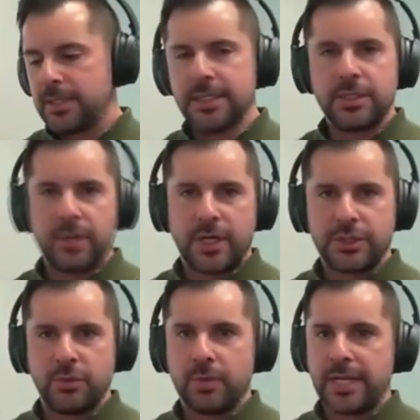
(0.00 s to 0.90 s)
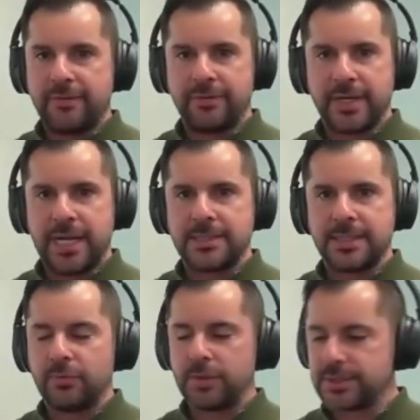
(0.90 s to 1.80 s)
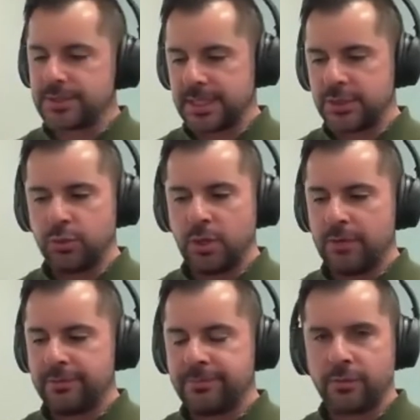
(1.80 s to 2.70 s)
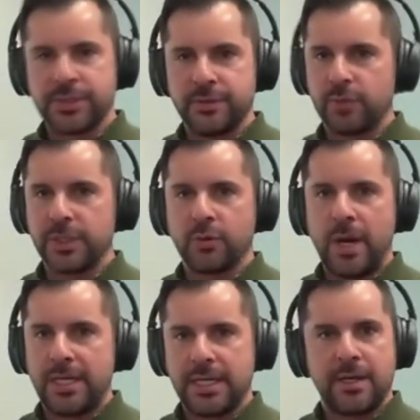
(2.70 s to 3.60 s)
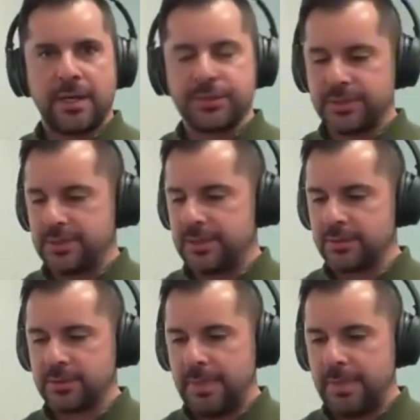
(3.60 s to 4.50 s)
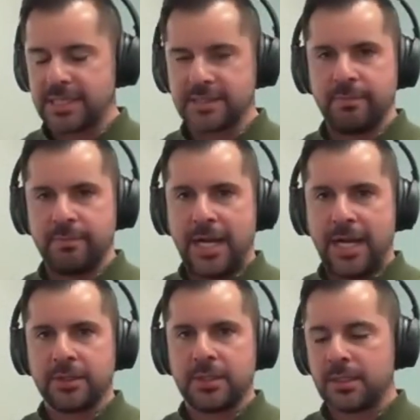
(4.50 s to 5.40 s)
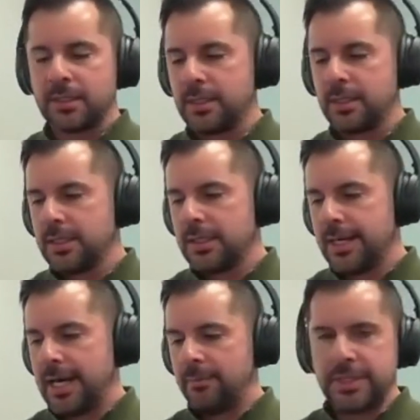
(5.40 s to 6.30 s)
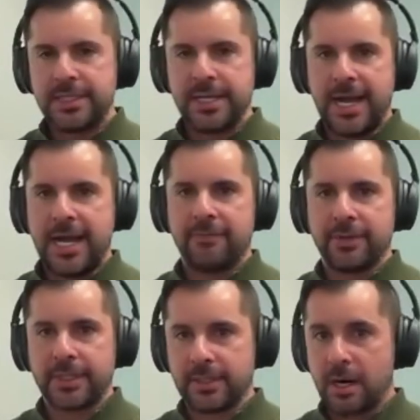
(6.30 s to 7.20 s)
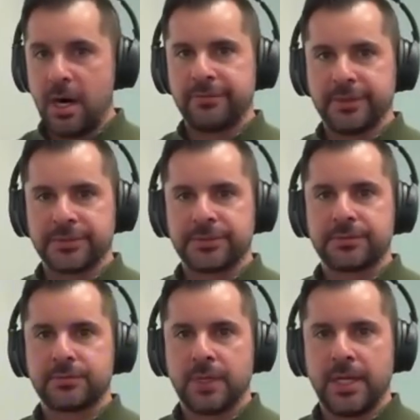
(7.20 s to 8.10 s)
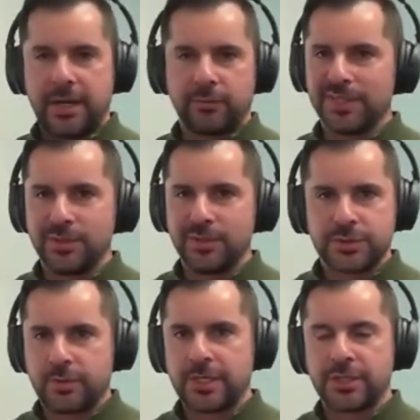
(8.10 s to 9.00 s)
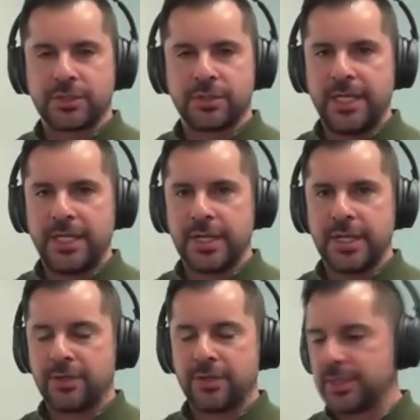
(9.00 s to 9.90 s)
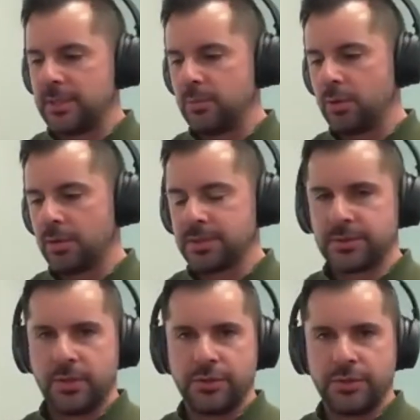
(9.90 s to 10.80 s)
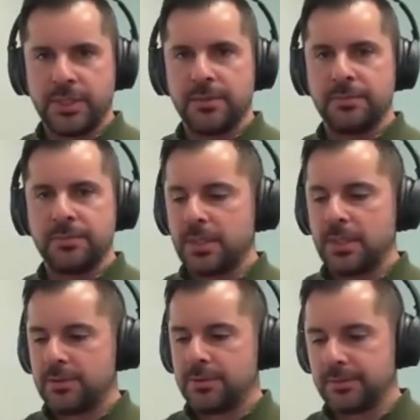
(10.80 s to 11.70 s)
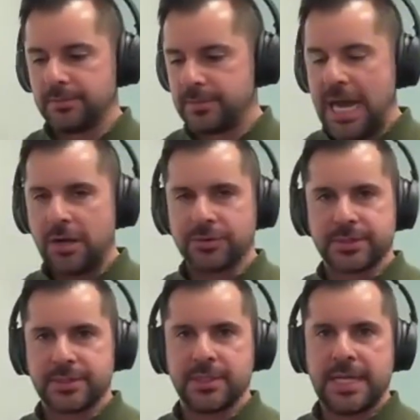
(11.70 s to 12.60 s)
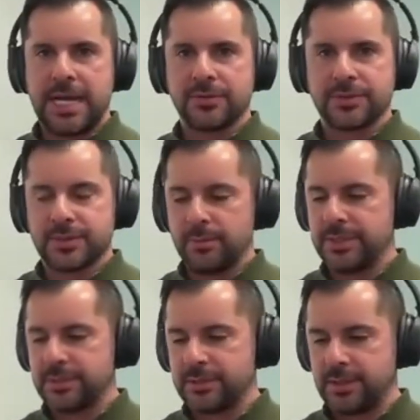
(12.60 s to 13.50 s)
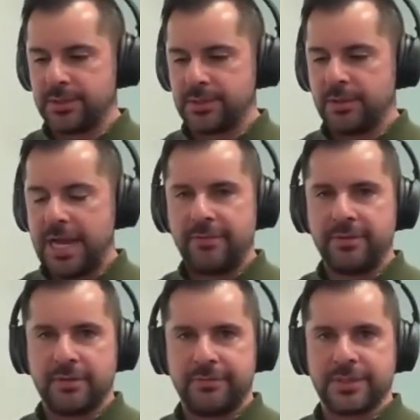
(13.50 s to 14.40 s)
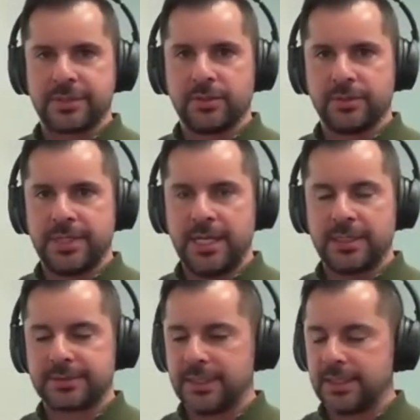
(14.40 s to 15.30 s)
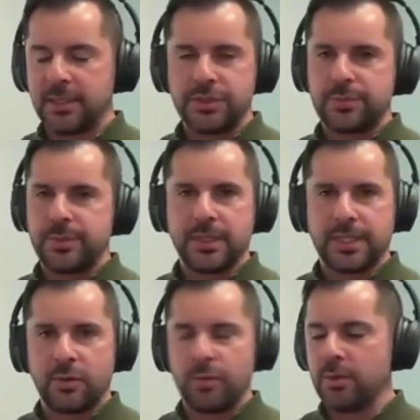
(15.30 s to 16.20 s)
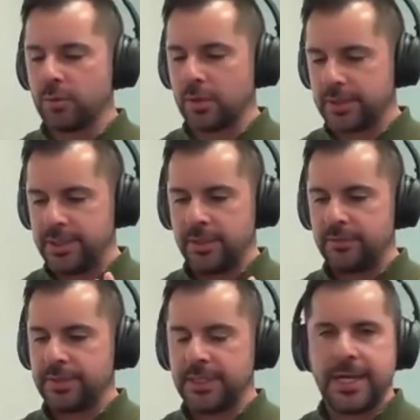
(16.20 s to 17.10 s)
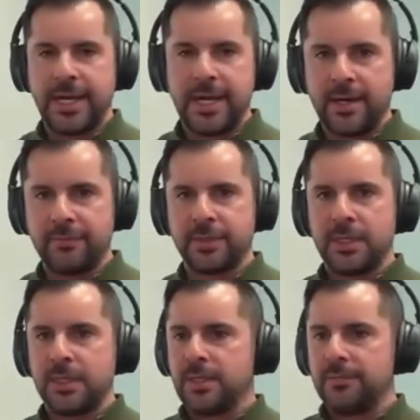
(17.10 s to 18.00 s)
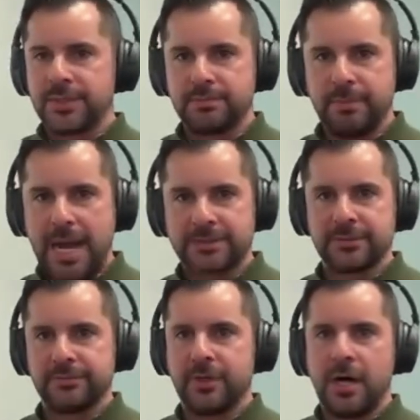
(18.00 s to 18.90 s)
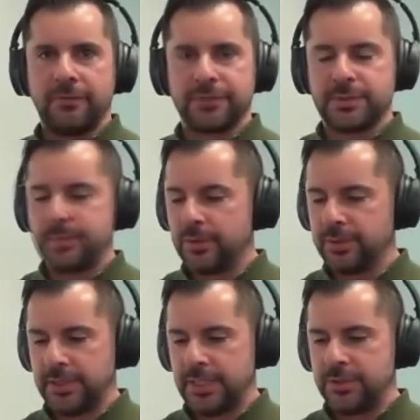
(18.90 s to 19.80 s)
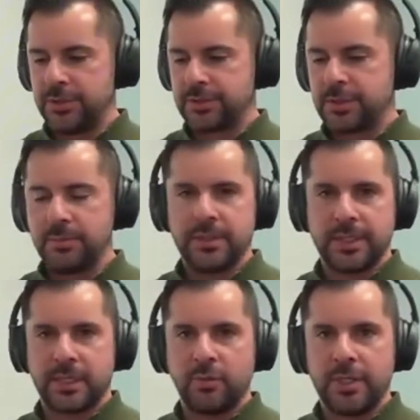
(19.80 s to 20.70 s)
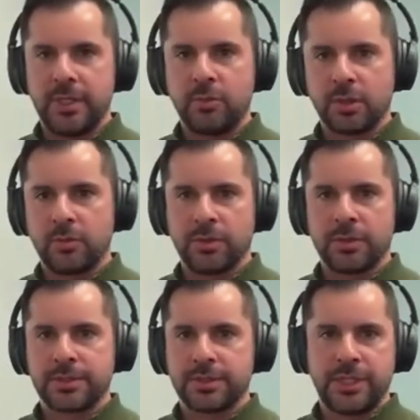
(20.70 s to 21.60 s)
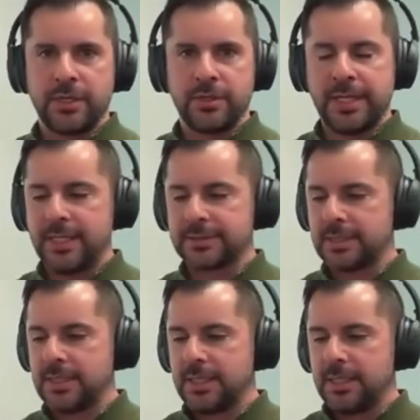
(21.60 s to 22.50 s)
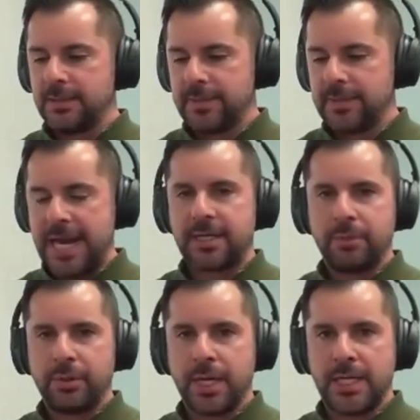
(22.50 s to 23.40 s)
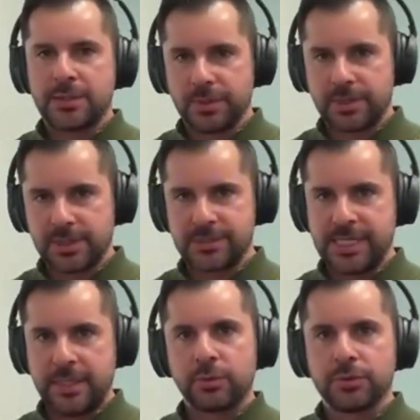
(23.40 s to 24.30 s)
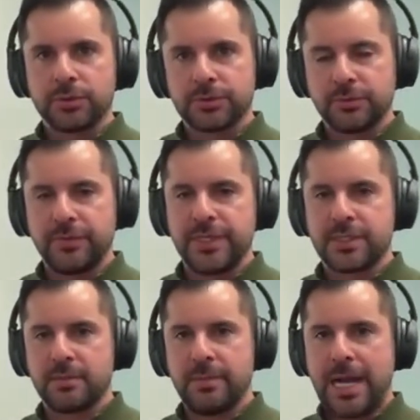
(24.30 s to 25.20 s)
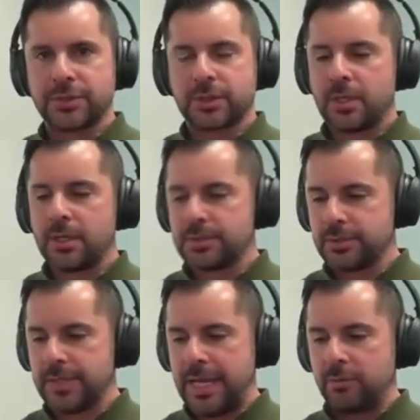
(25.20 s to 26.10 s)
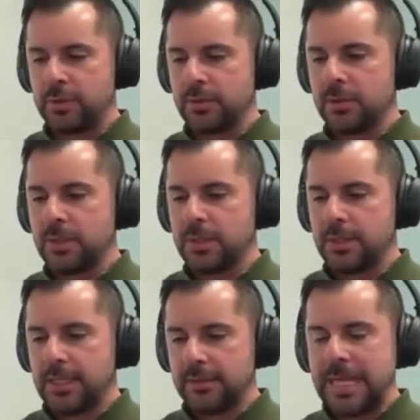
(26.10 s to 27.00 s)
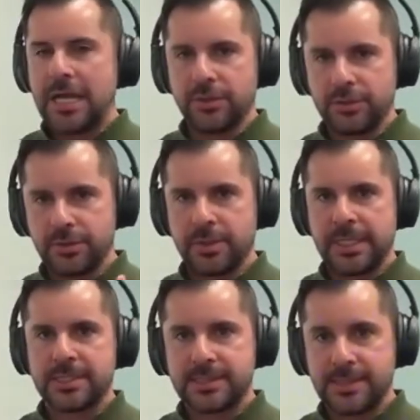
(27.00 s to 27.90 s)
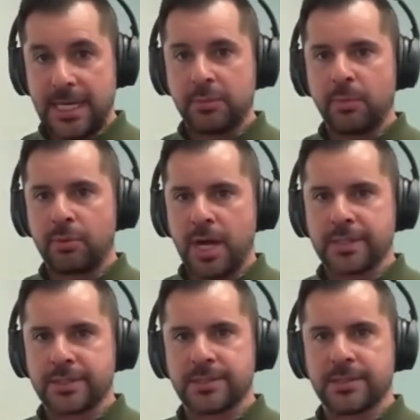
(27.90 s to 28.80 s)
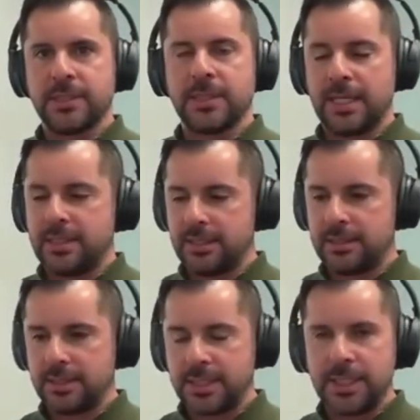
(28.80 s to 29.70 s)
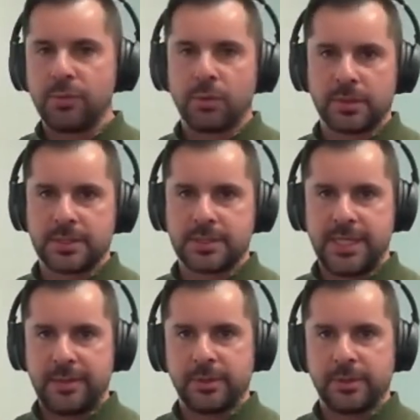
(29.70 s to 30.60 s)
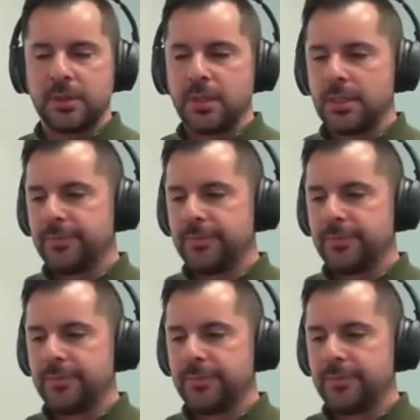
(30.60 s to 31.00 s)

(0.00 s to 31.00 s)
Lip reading: In the US, you want to have an ITIN, which is like a 12, 14-week wait now. It's just there's a massive backlog, and you need to have like an office. You can't really use a registered agent address anymore. It's associated to thousands and thousands of businesses. So having a physical desk, and it could just be like a WeWork. You don't need to have this massive office building. It just could be like a WeWork where it's a shared desk that complies with the scheme rules to a Visa and MasterCard. So that will allow you to get stable processing. And I think the key word is stable.